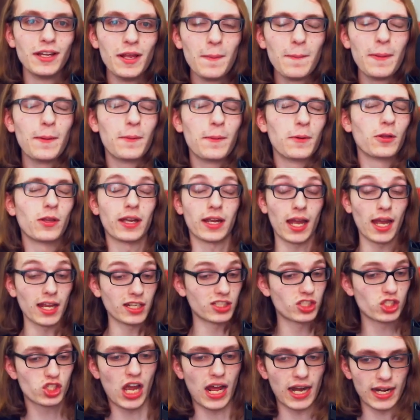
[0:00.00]
People are like, I
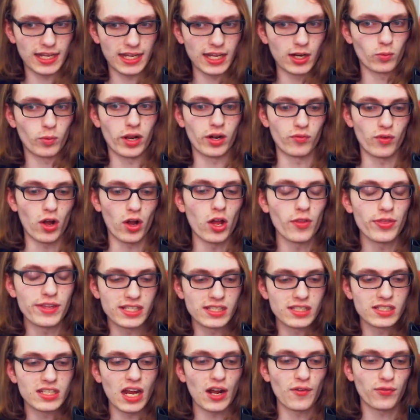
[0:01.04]
just got to get rid of all this
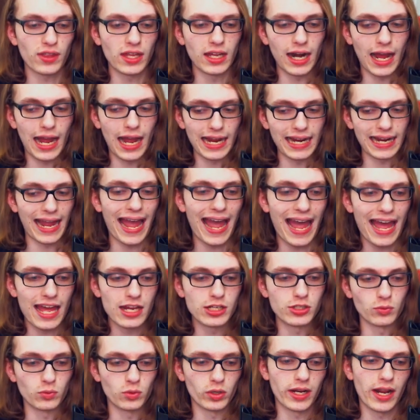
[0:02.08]
stuff that I
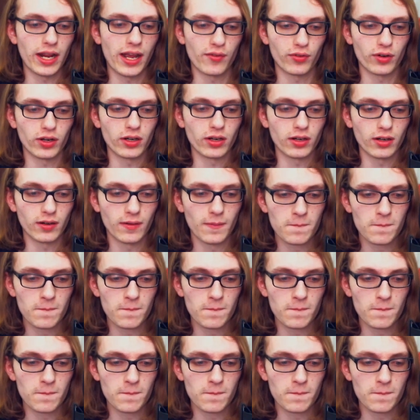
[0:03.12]
had whenever